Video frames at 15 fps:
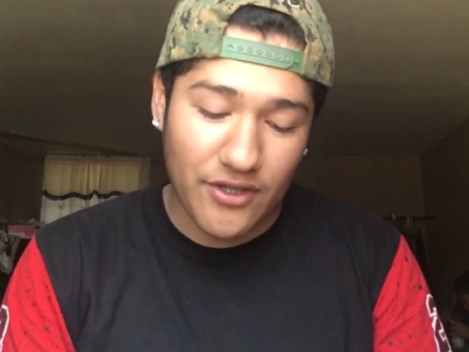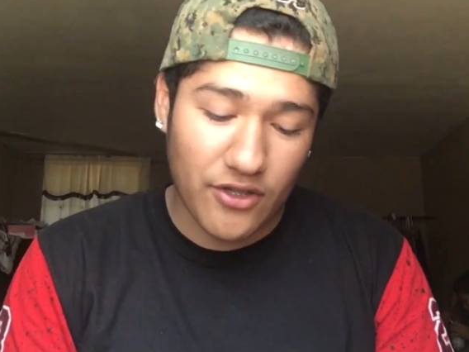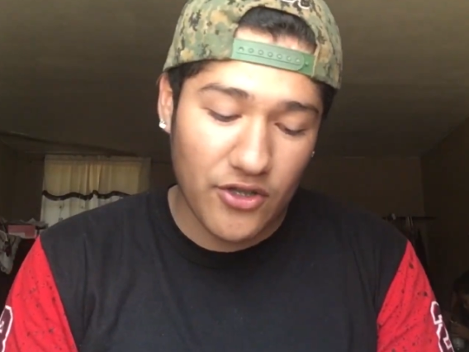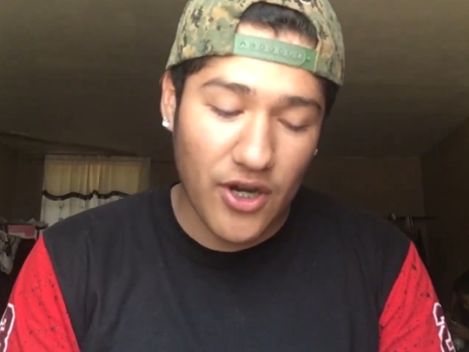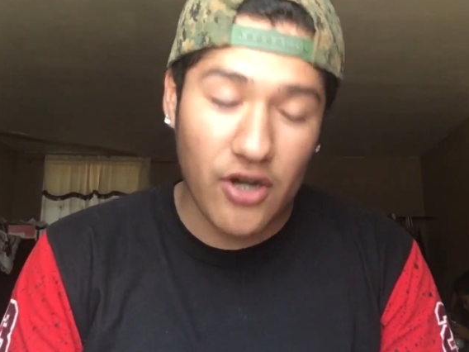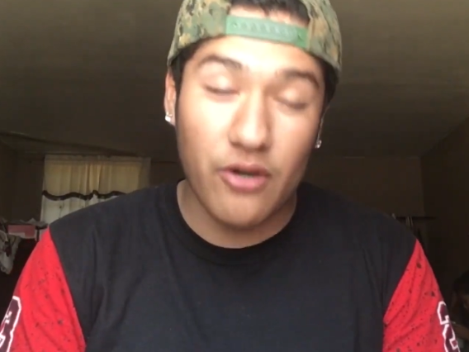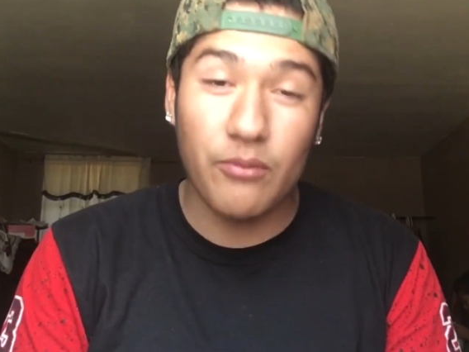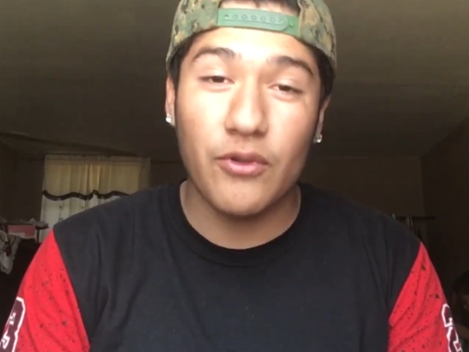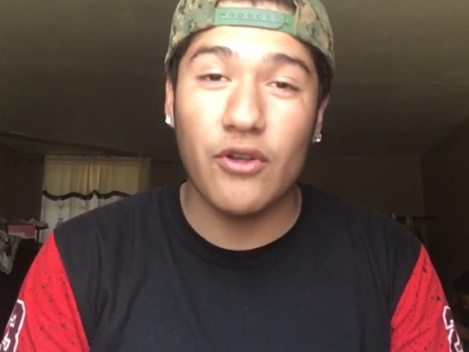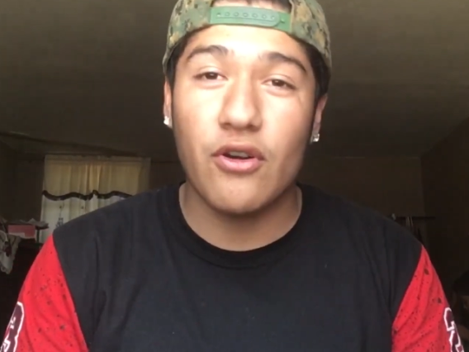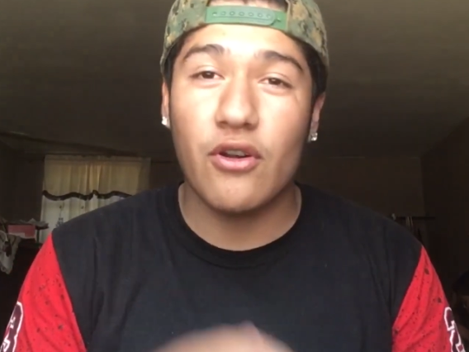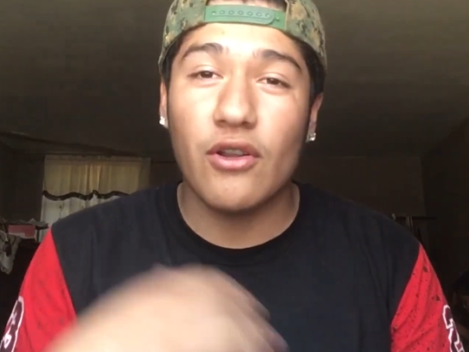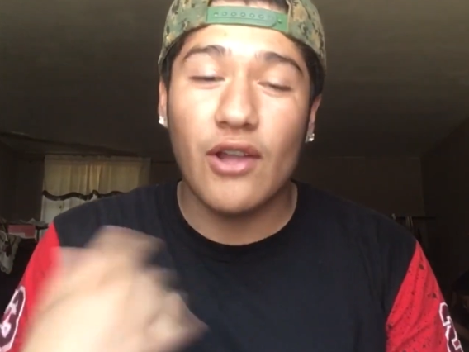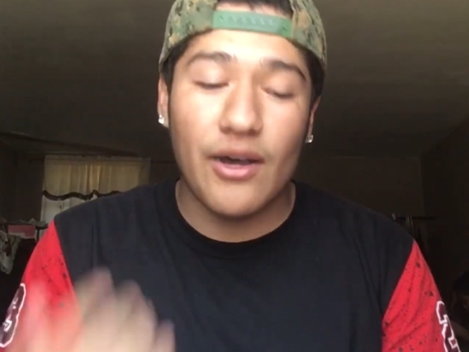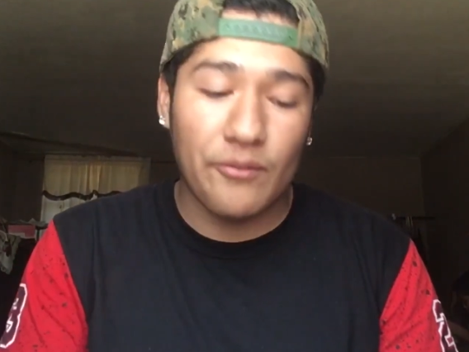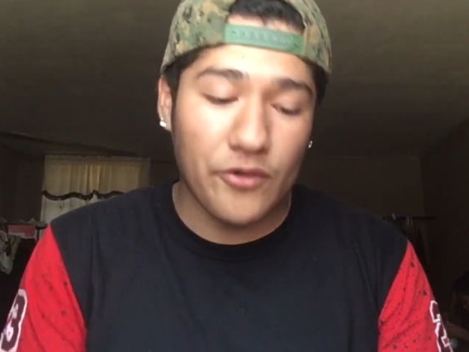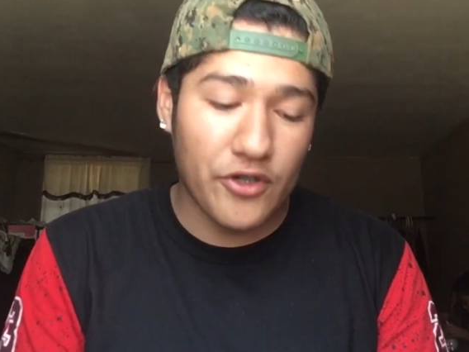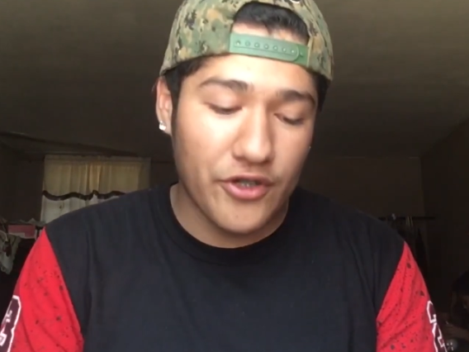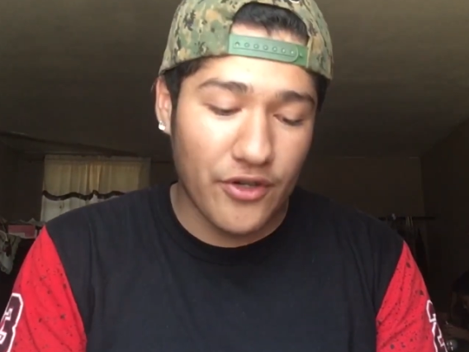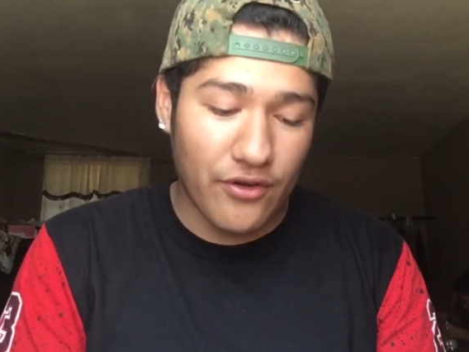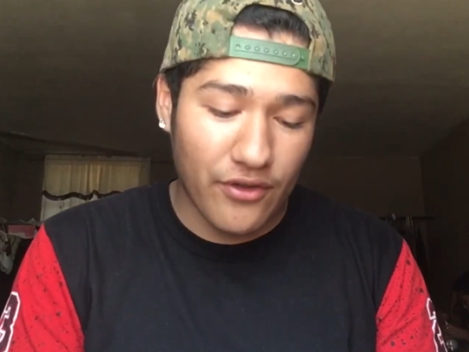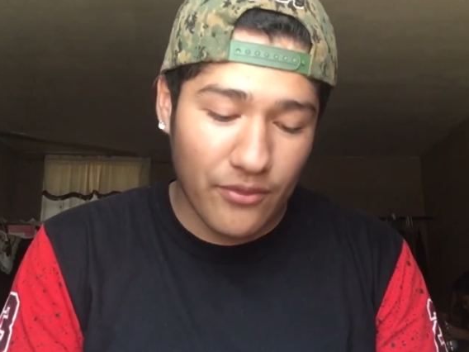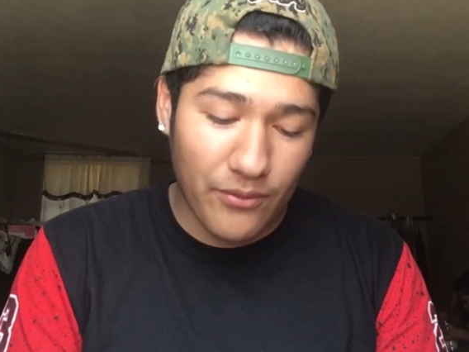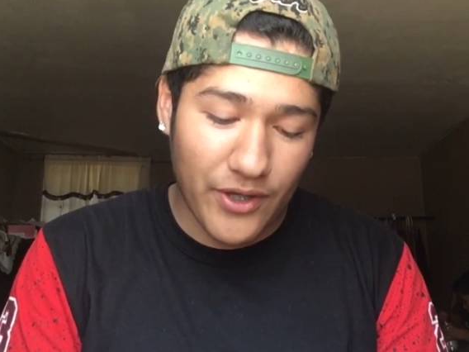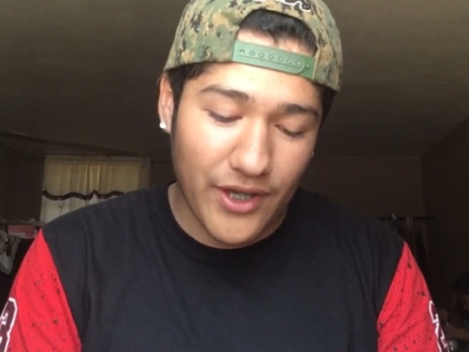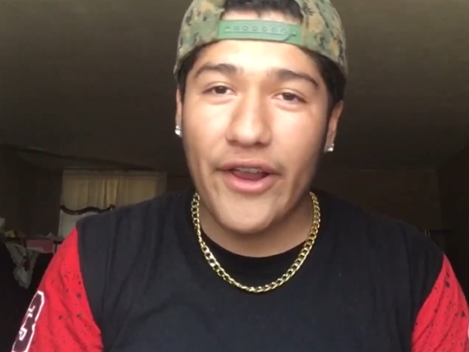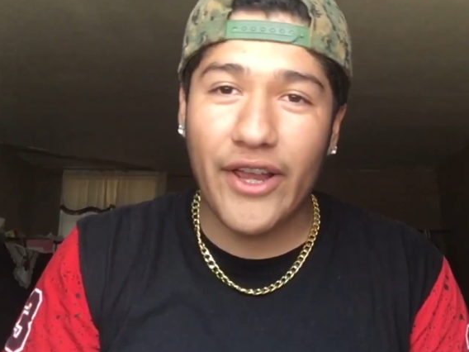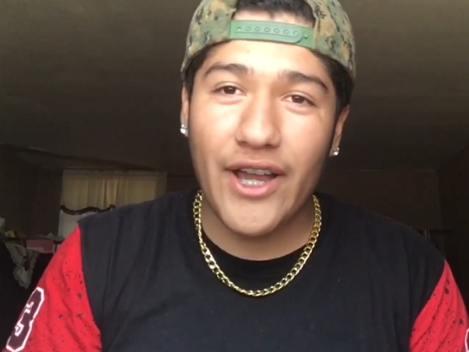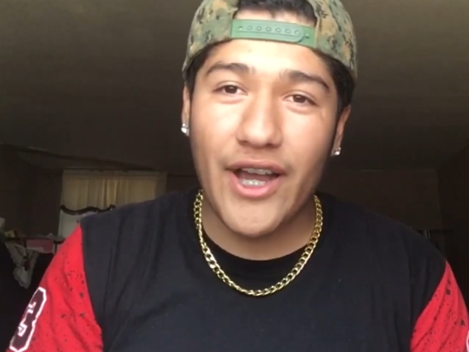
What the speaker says: I'll try to upload a lot more during the weekend.